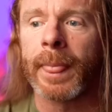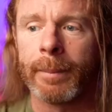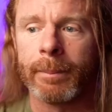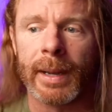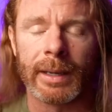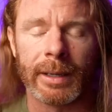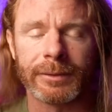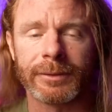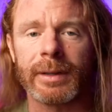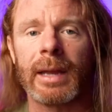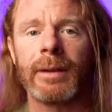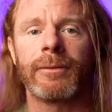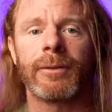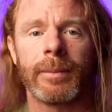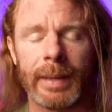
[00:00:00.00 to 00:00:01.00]
but
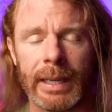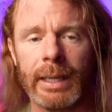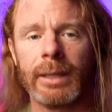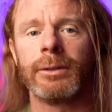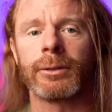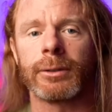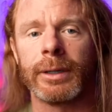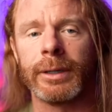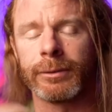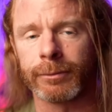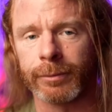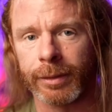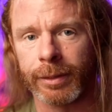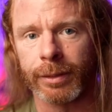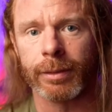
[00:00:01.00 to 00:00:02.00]
aside from injuries
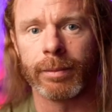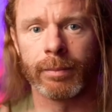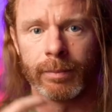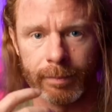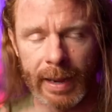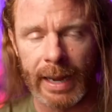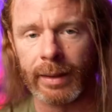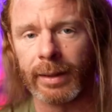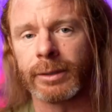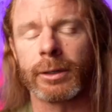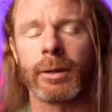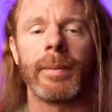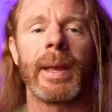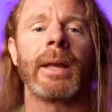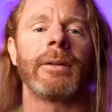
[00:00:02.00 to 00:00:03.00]
with
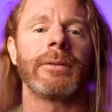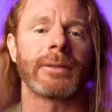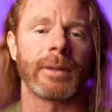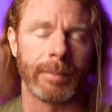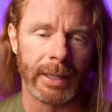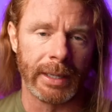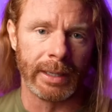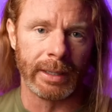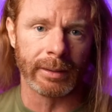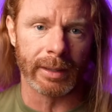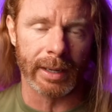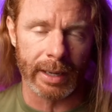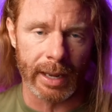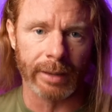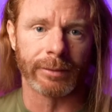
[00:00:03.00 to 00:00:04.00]
biological males competing
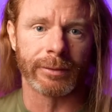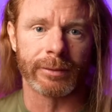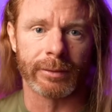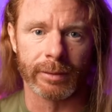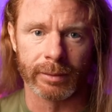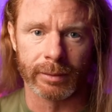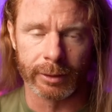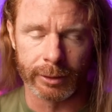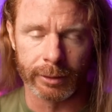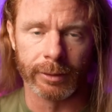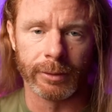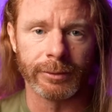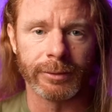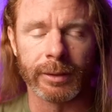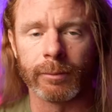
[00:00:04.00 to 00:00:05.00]
against
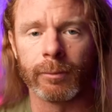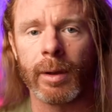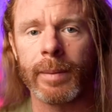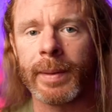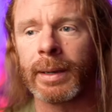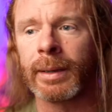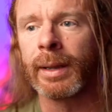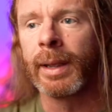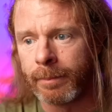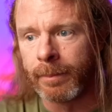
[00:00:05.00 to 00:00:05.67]
girls and women,